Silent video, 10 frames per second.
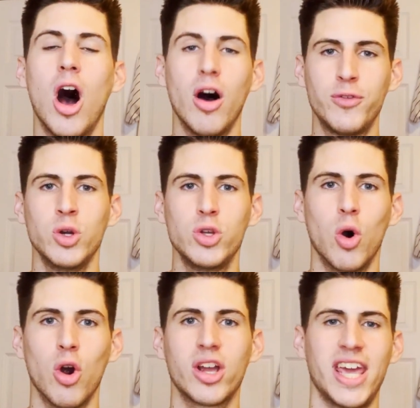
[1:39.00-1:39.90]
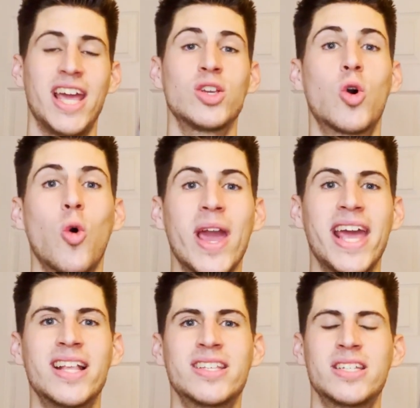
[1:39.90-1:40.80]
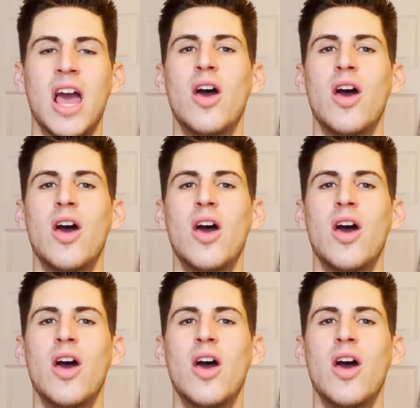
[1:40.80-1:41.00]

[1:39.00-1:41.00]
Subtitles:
of New York, in Queens,